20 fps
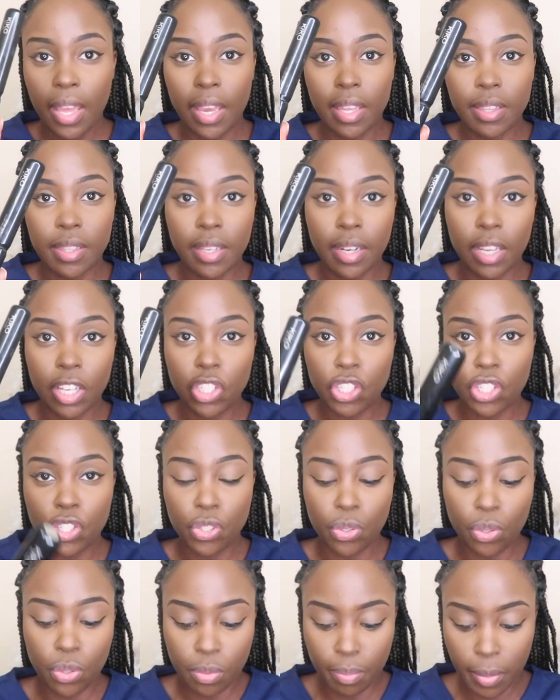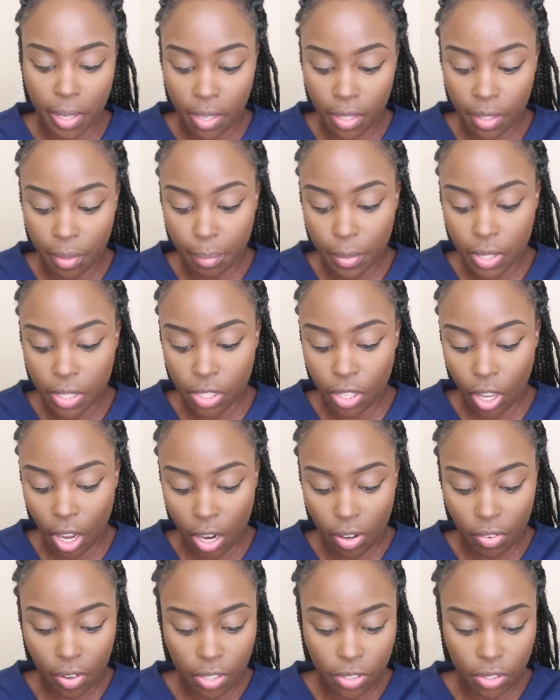and then I just use my
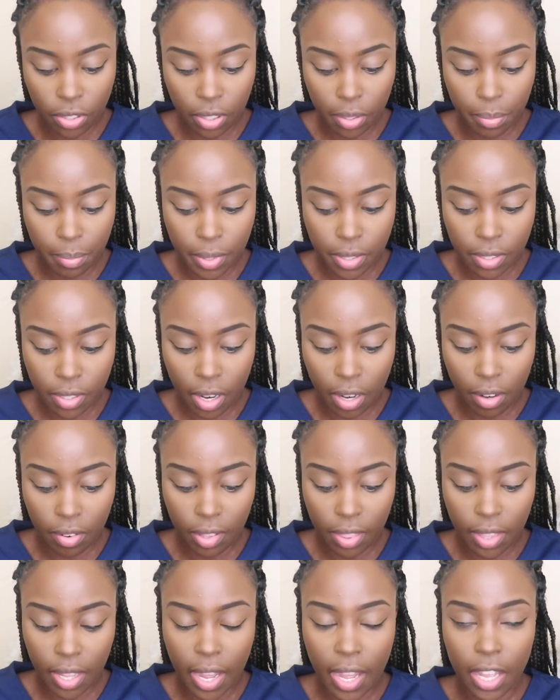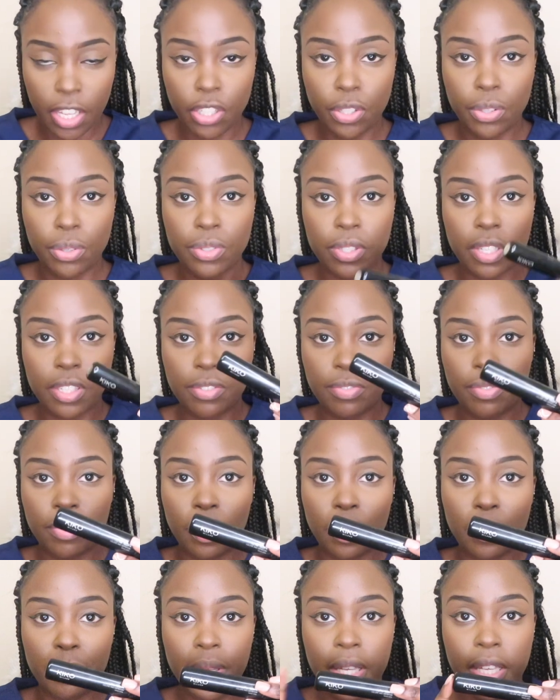mascara. So the mascara that I use is
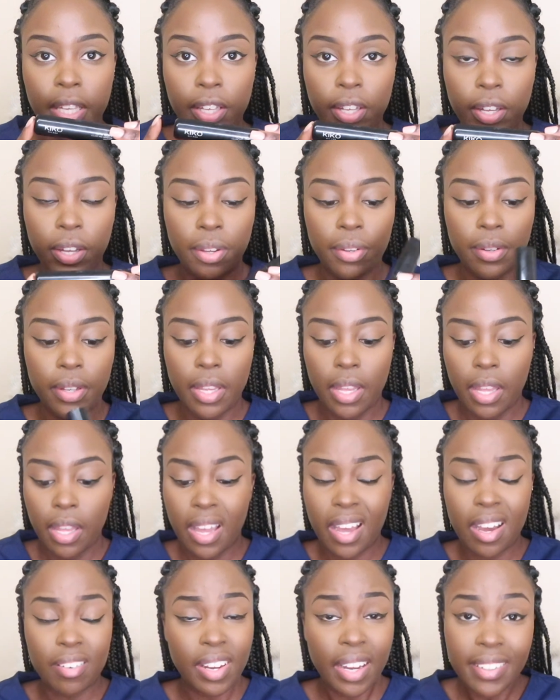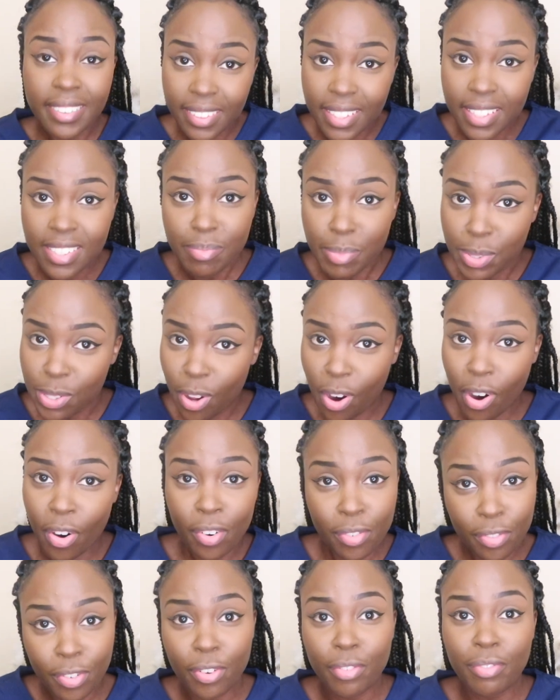from Kiko. I've had this
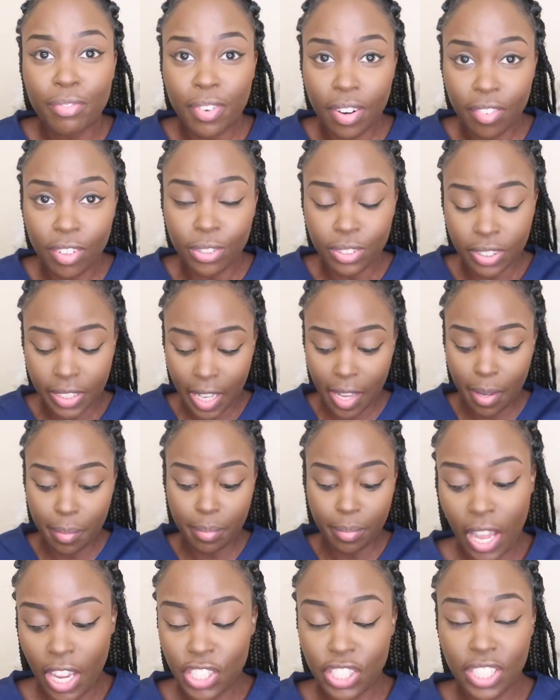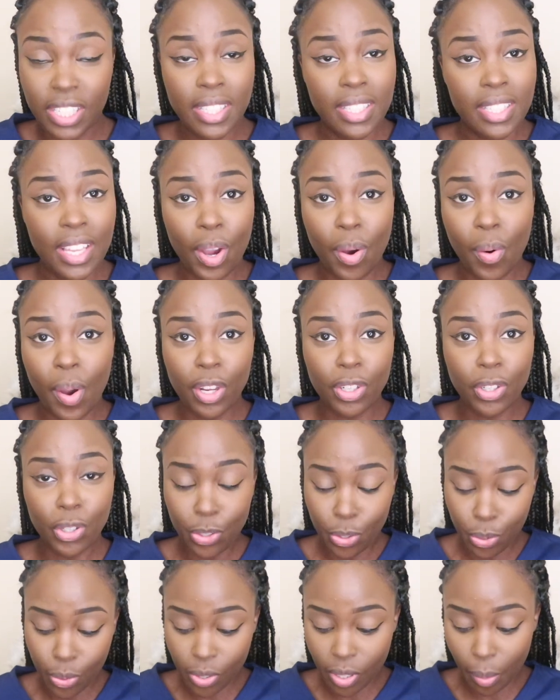mascara for a very long time. As you can tell, I
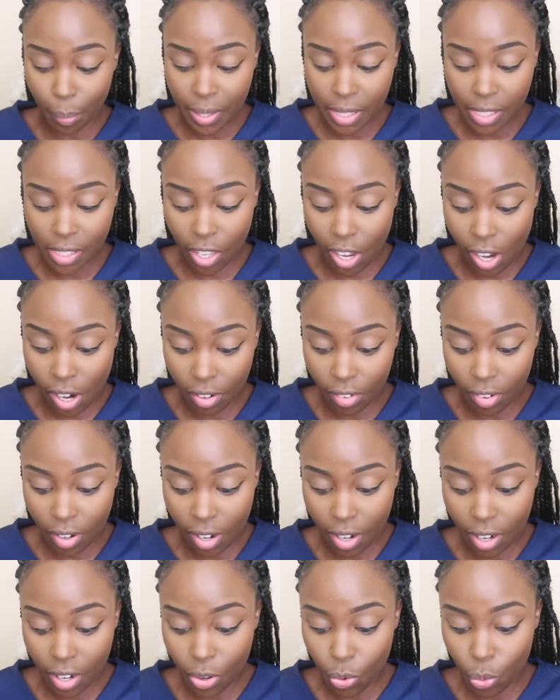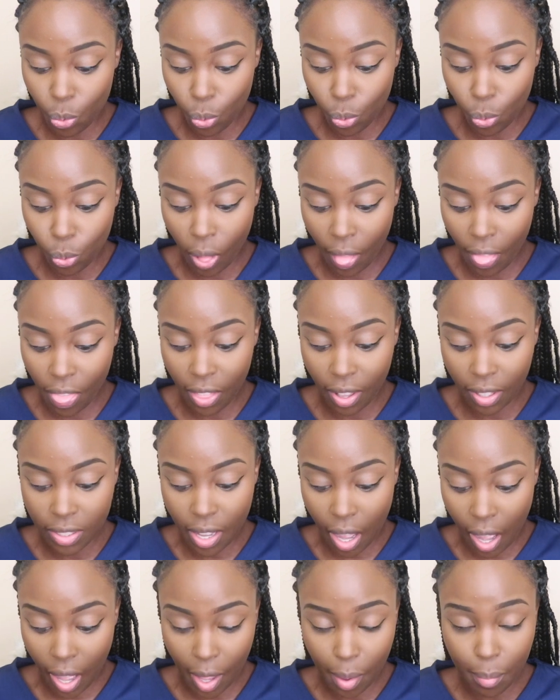don't use a mascara all the
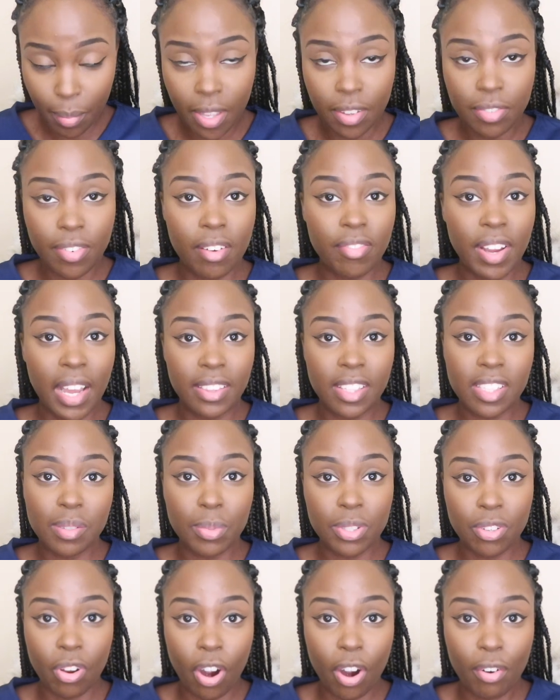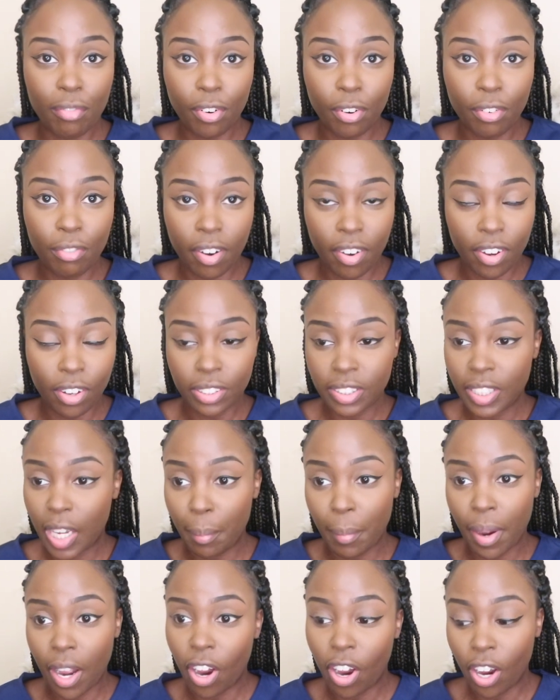time. If I've had this mascara for a very long
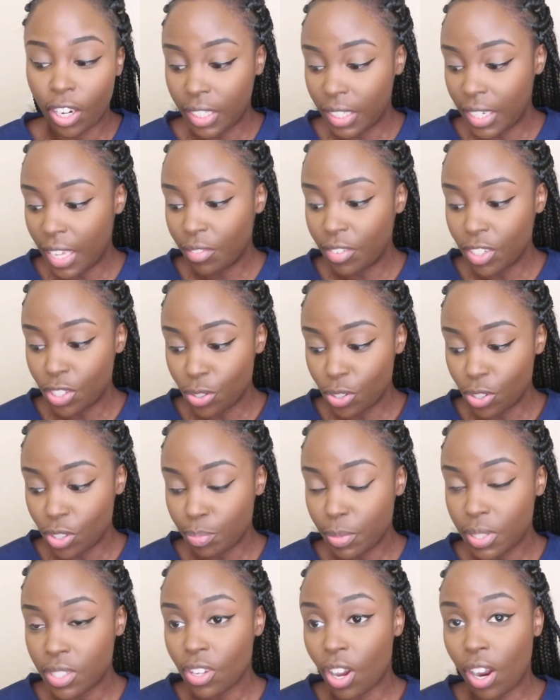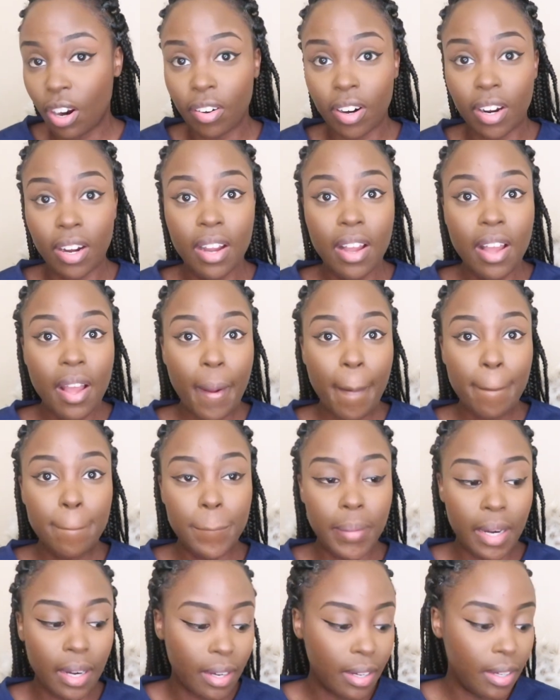time, I hardly ever use mascara.
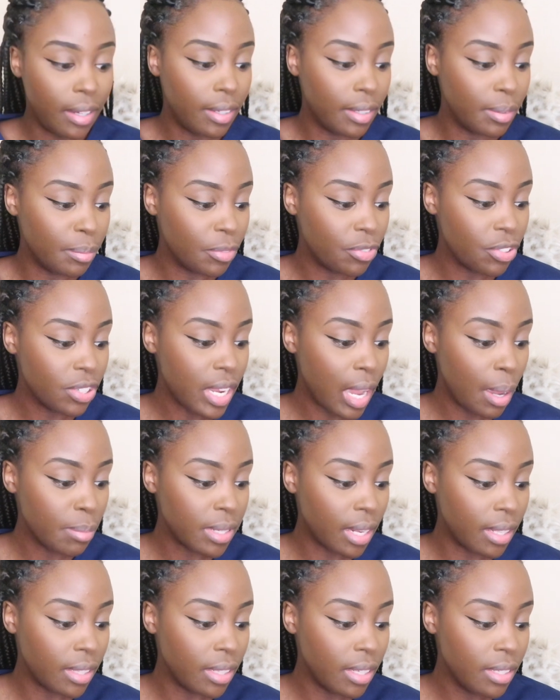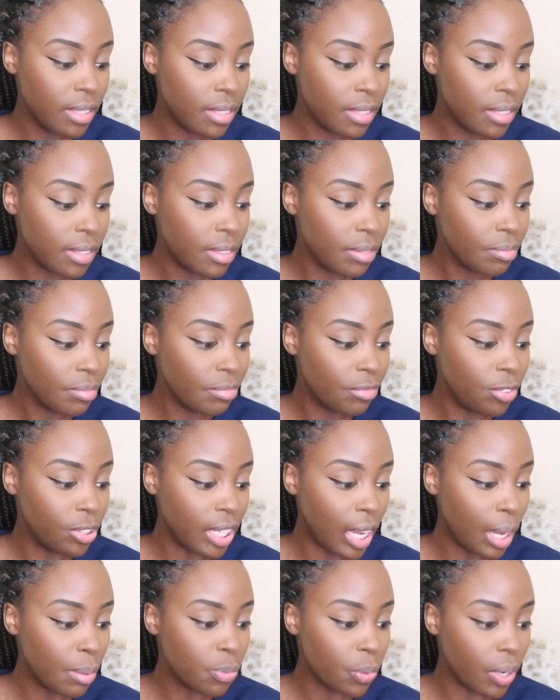But for times like this, for
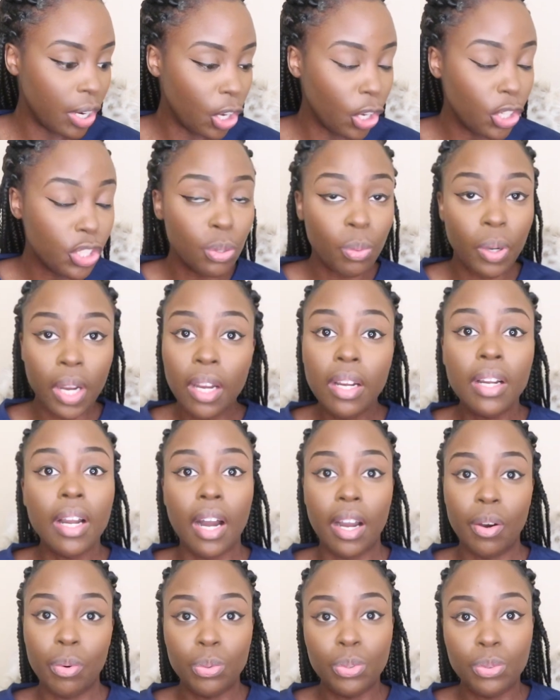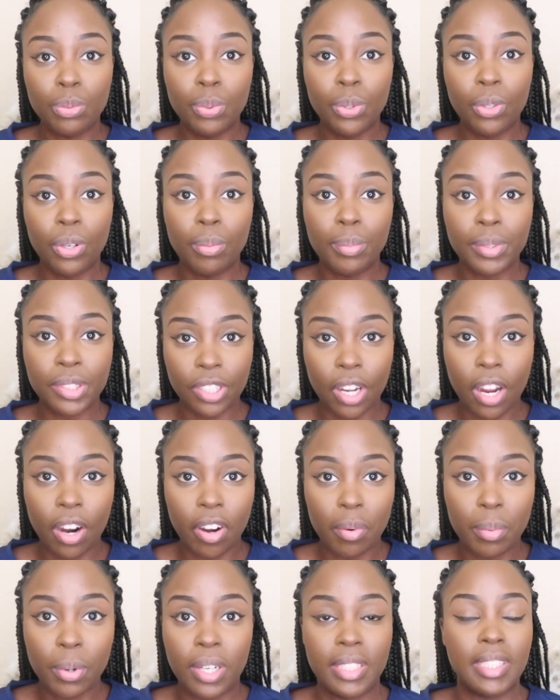times when I go to work, I will put on
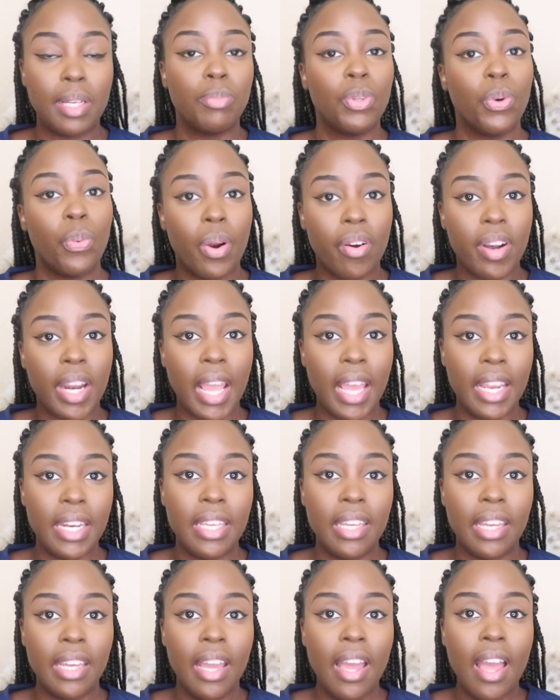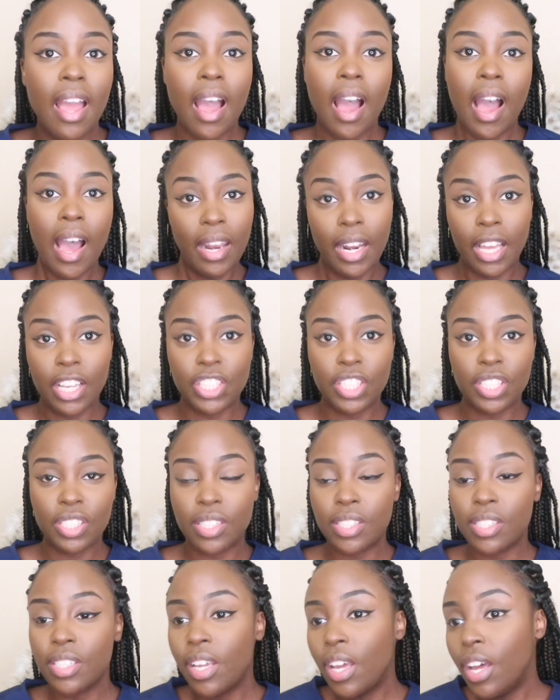mascara because I'm not wearing any
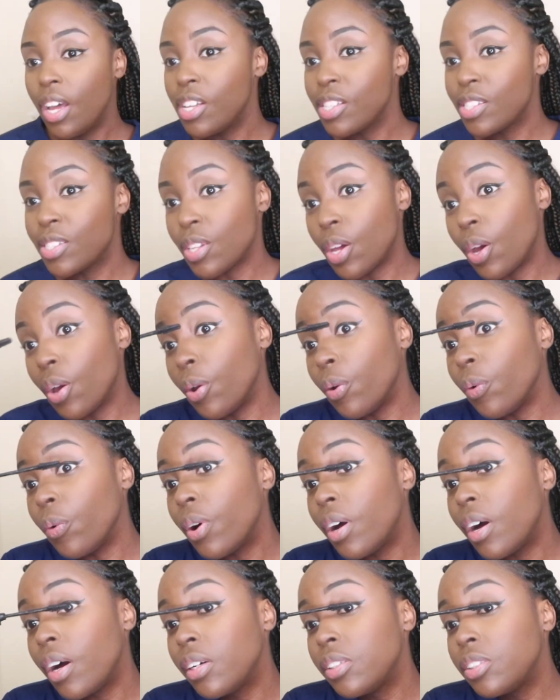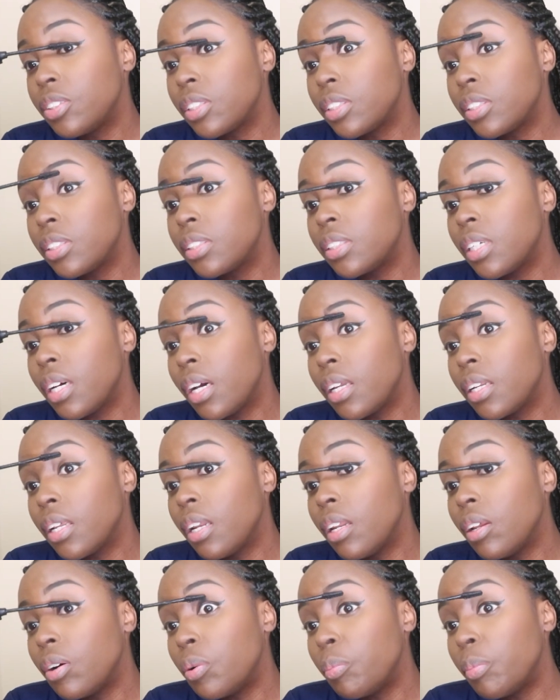eyelashes. So I just add a
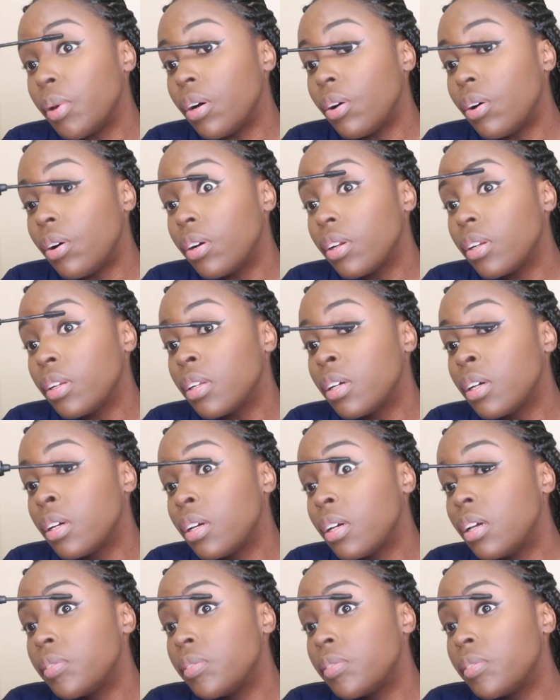little bit on.